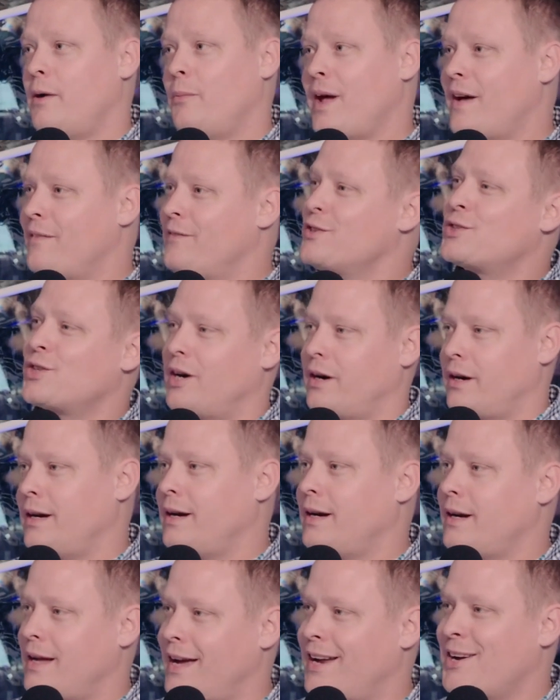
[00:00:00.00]
right? We haven't
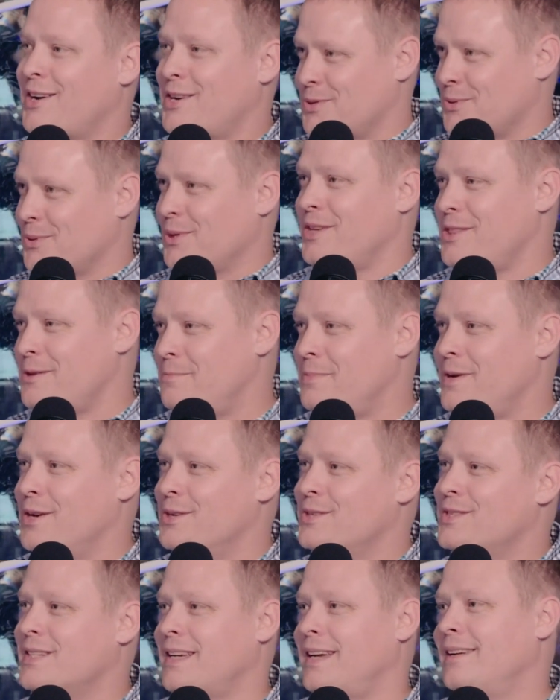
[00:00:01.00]
started it yet because we're in the
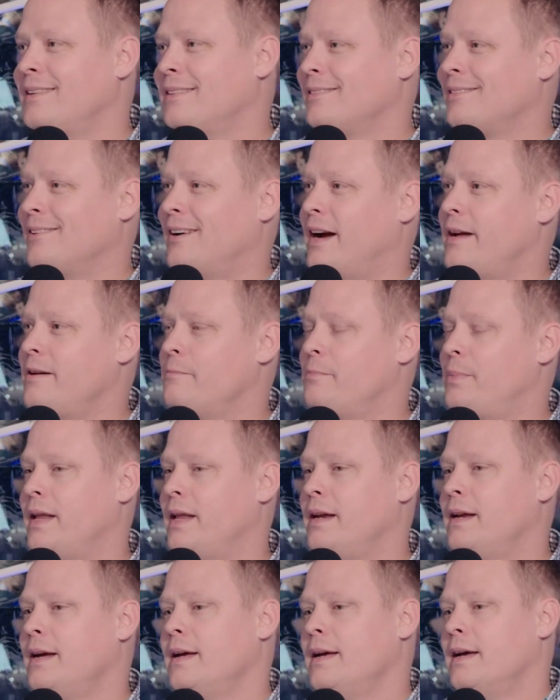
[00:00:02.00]
POC, right?
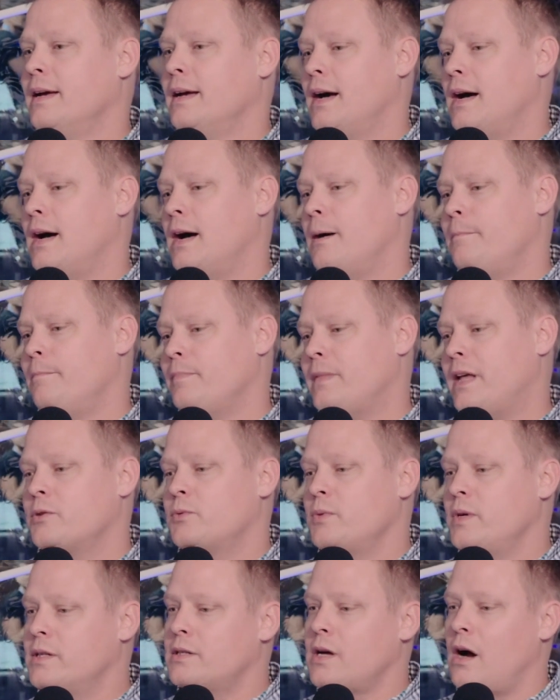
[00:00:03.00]
But
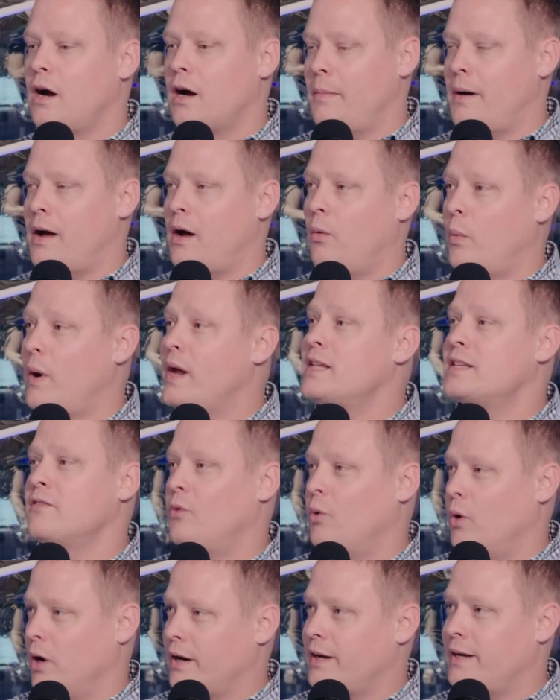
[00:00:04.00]
as we talk about ways
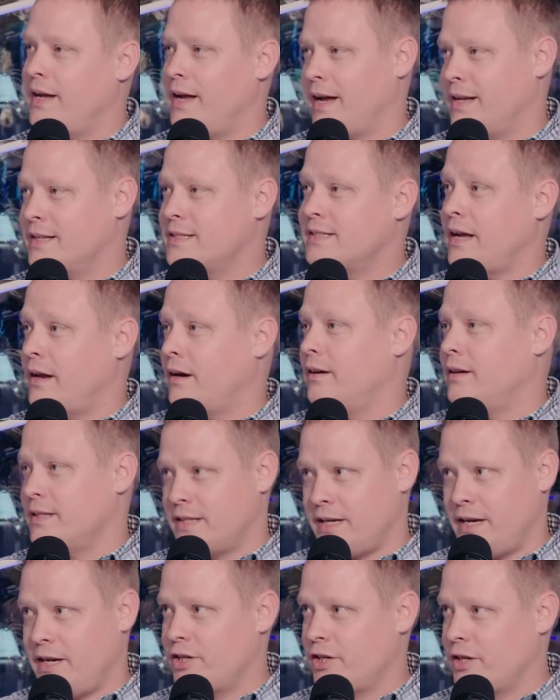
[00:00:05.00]
of working and
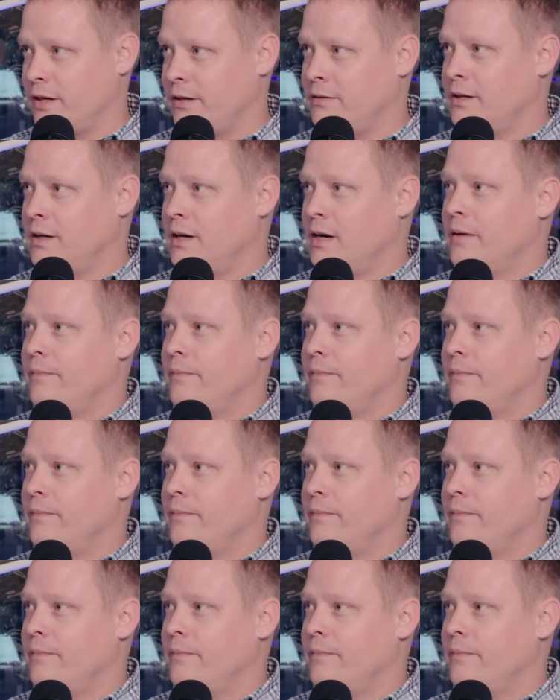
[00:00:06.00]
standardization,